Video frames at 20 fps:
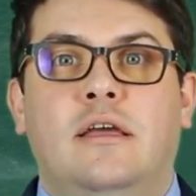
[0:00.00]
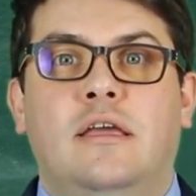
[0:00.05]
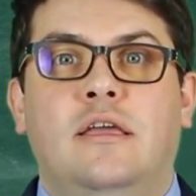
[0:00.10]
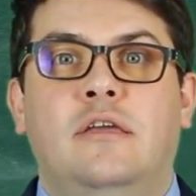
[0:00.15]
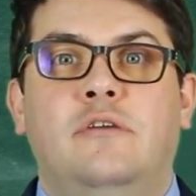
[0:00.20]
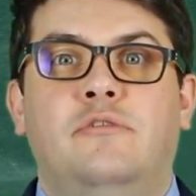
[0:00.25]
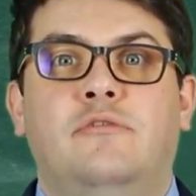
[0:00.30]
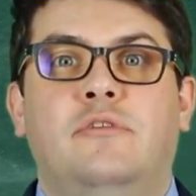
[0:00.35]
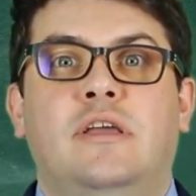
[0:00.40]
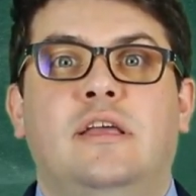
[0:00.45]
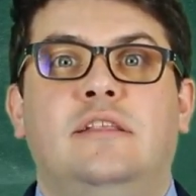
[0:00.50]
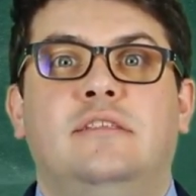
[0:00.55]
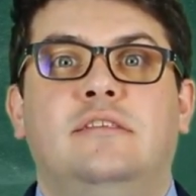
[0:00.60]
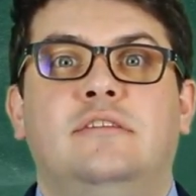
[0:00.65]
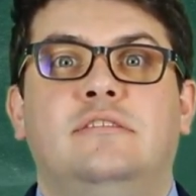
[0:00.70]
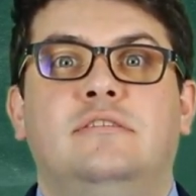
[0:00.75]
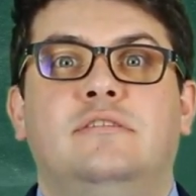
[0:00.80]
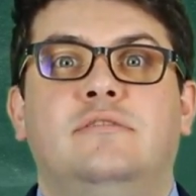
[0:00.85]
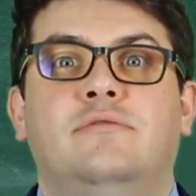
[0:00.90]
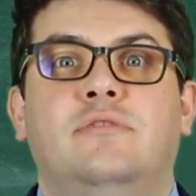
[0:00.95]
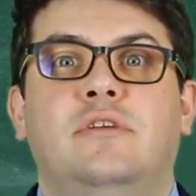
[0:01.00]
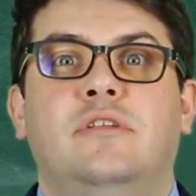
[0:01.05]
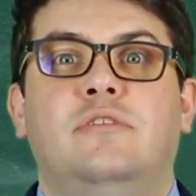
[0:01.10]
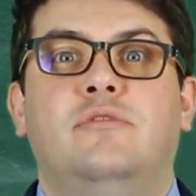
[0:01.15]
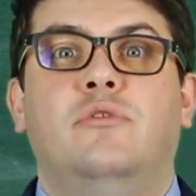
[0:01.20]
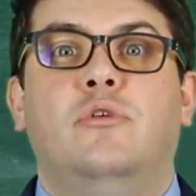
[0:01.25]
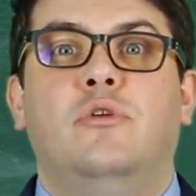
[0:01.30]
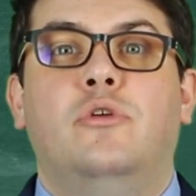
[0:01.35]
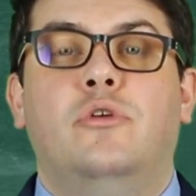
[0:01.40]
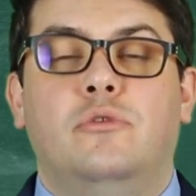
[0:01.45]
if it is fit
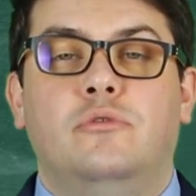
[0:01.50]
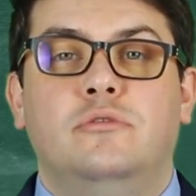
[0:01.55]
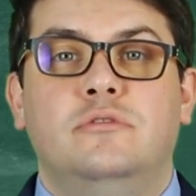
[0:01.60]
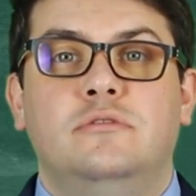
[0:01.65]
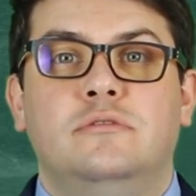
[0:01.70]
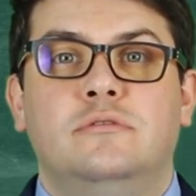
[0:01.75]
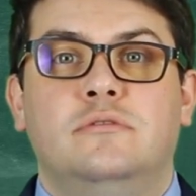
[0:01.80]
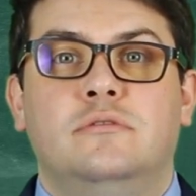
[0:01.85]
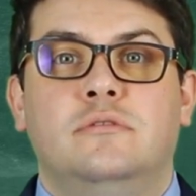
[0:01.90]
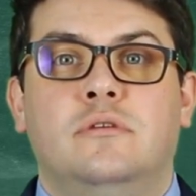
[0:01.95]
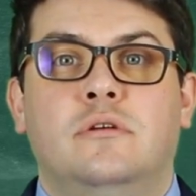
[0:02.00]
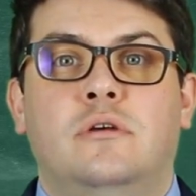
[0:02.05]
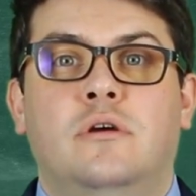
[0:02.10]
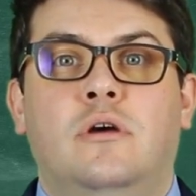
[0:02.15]
for use